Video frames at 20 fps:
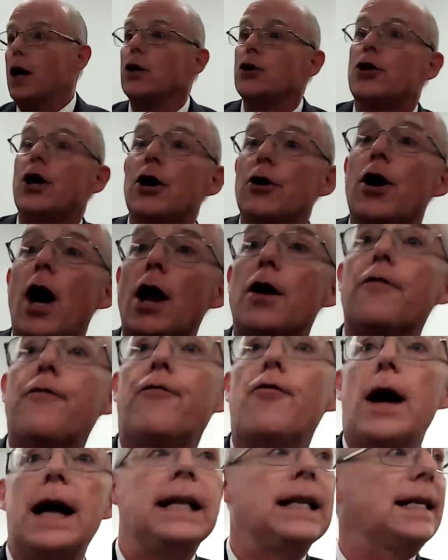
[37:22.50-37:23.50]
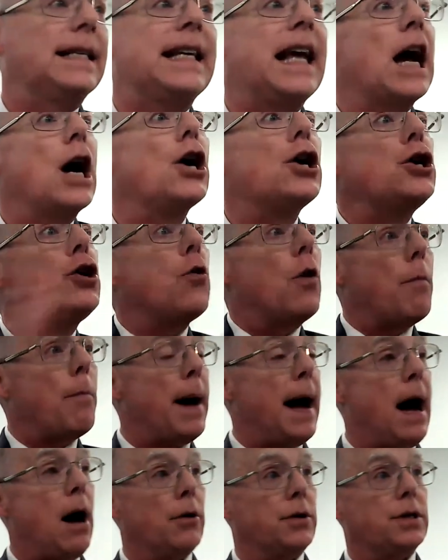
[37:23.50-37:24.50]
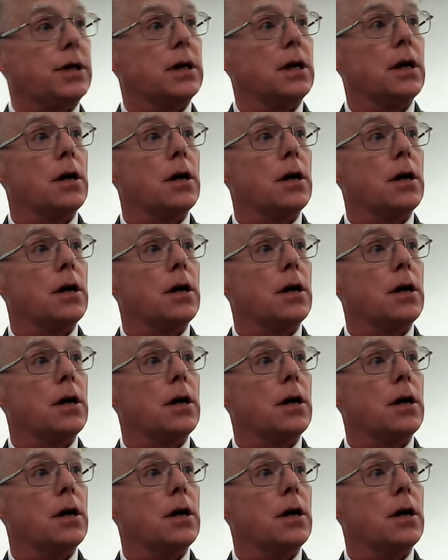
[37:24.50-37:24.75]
they're not afraid to tell you about